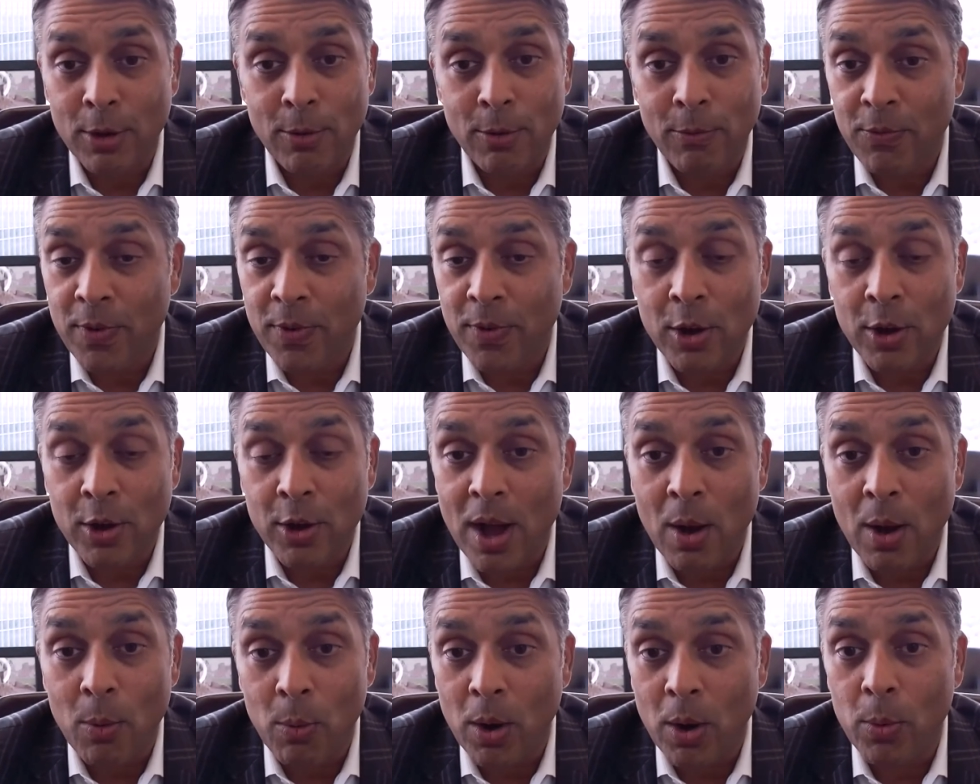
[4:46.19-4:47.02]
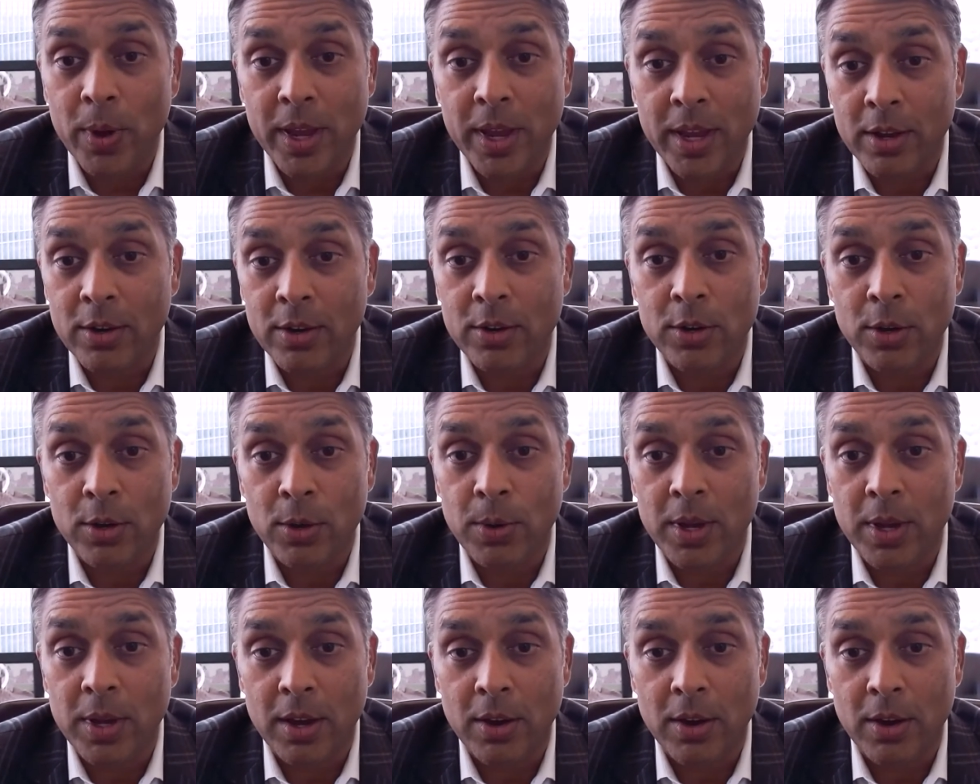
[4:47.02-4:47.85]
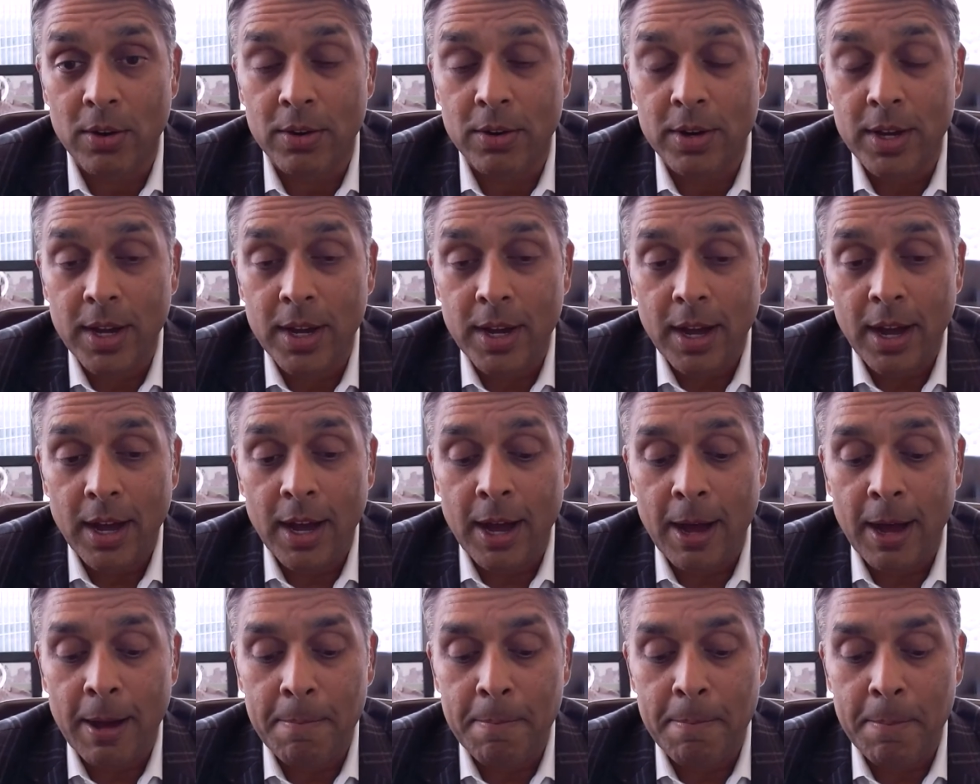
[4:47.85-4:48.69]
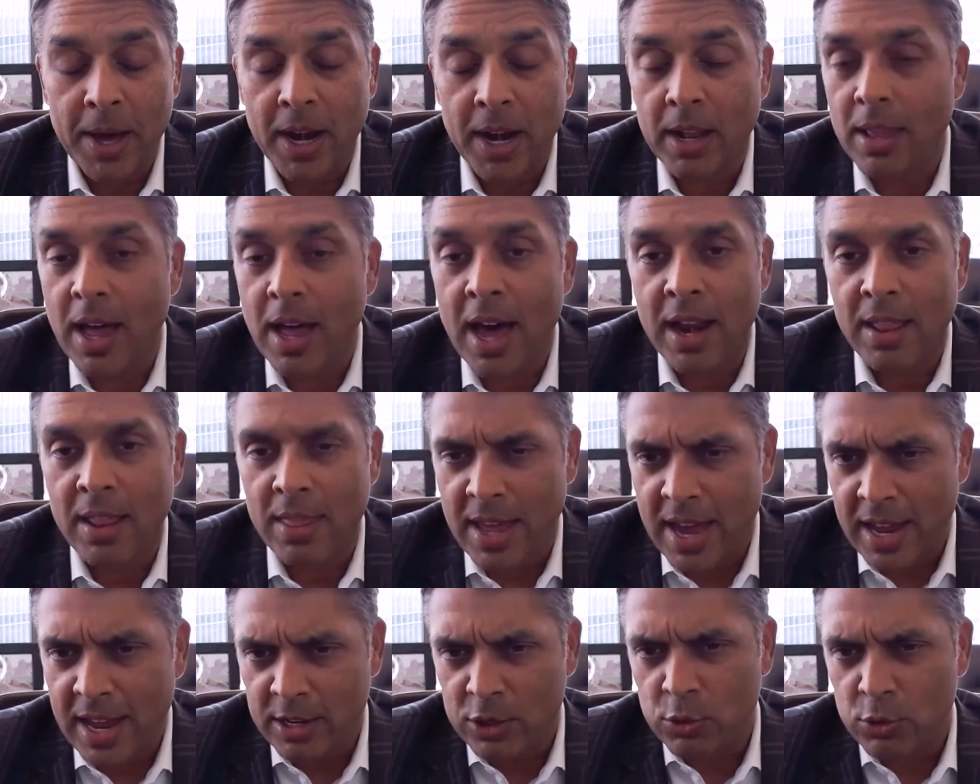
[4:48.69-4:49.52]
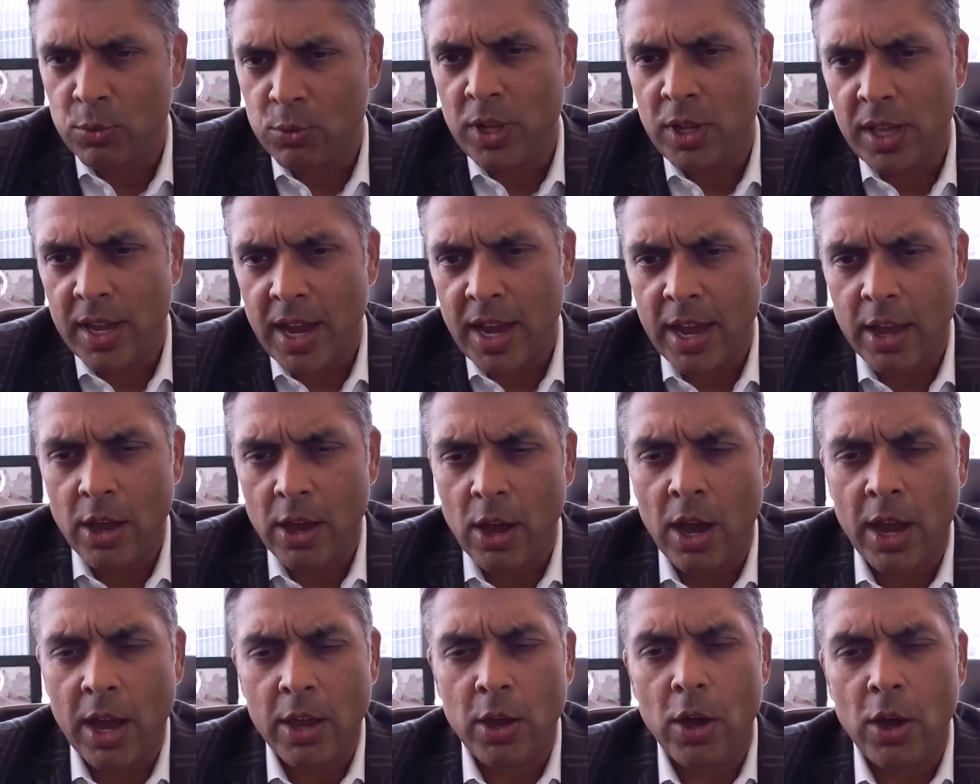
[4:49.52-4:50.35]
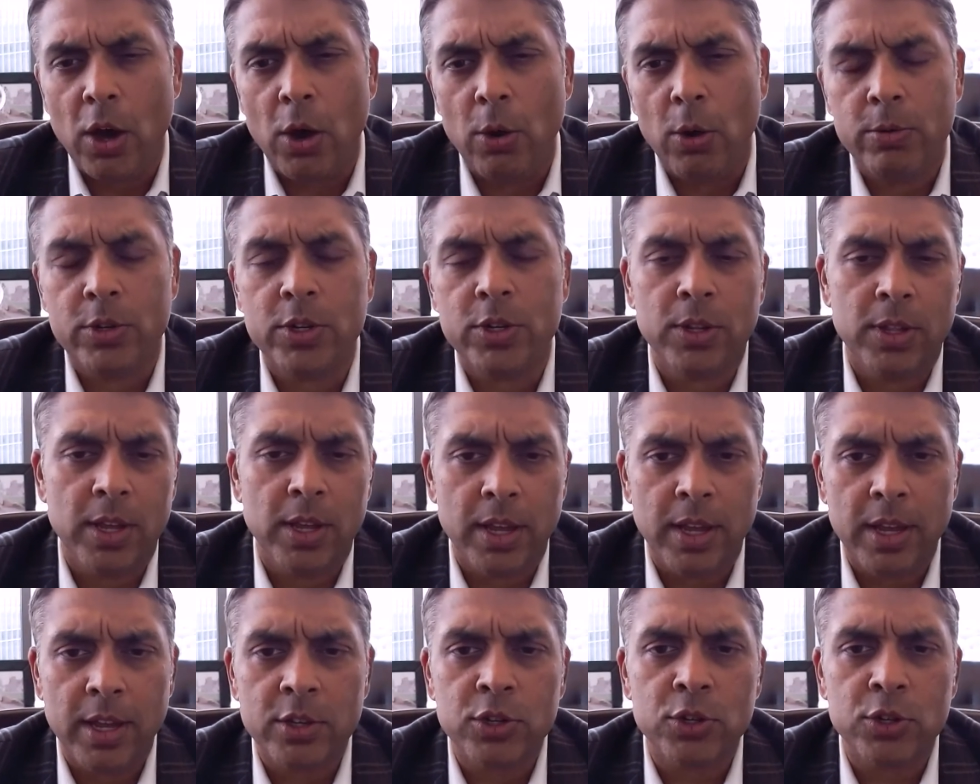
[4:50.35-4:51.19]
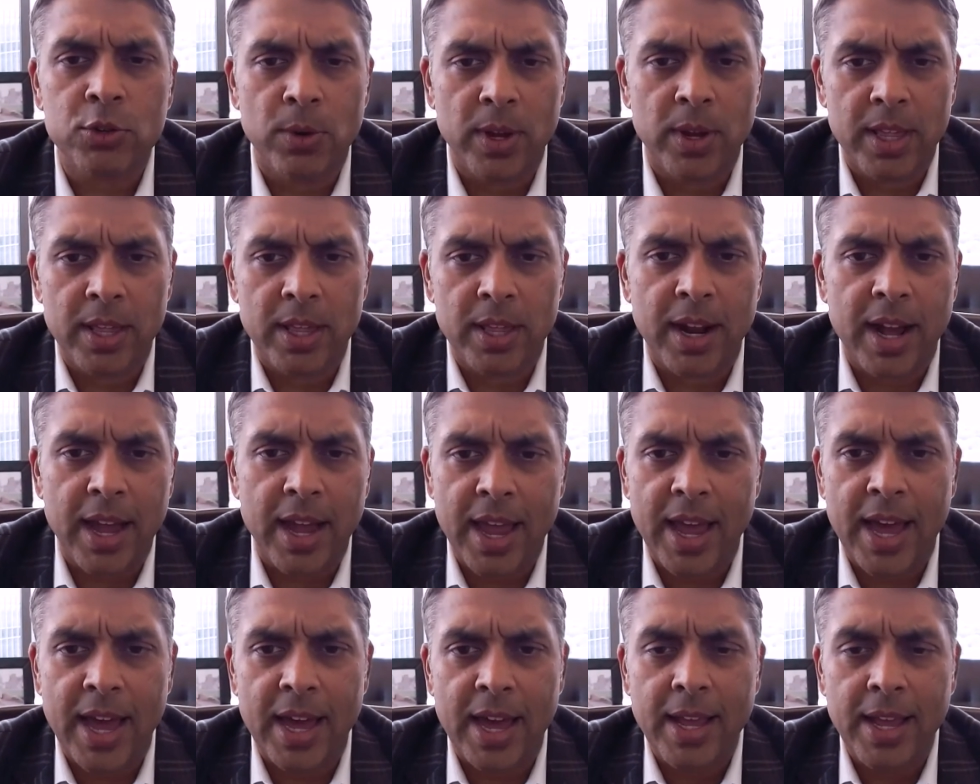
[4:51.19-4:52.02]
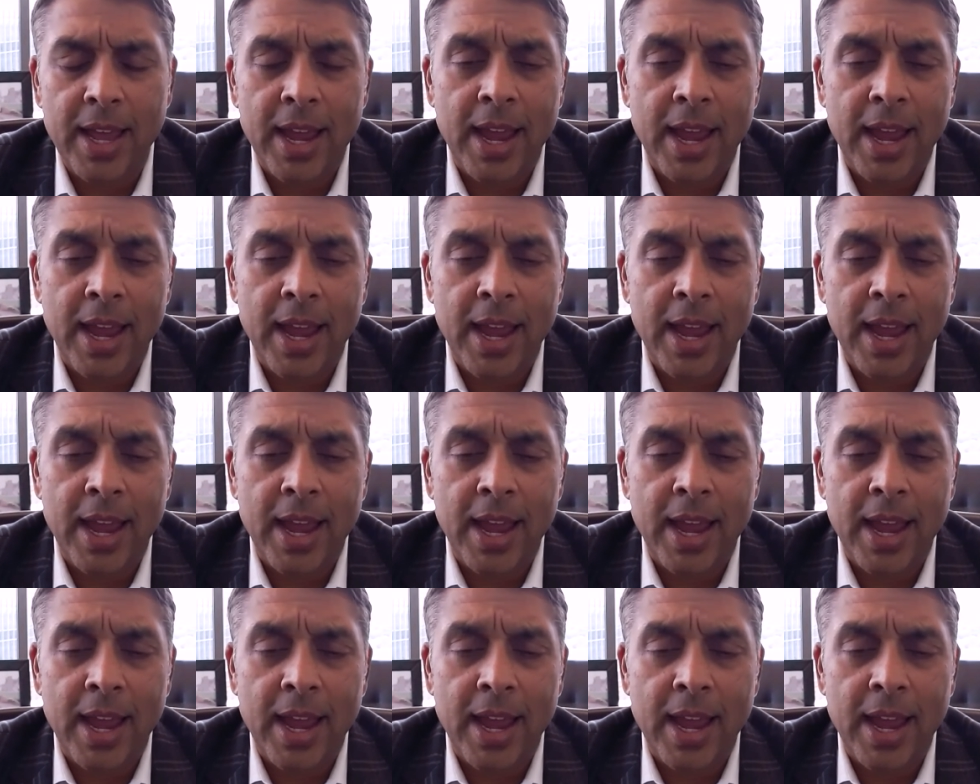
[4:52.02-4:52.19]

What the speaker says: figure out what we can do here. But a lot of that is really I owe to the history that I had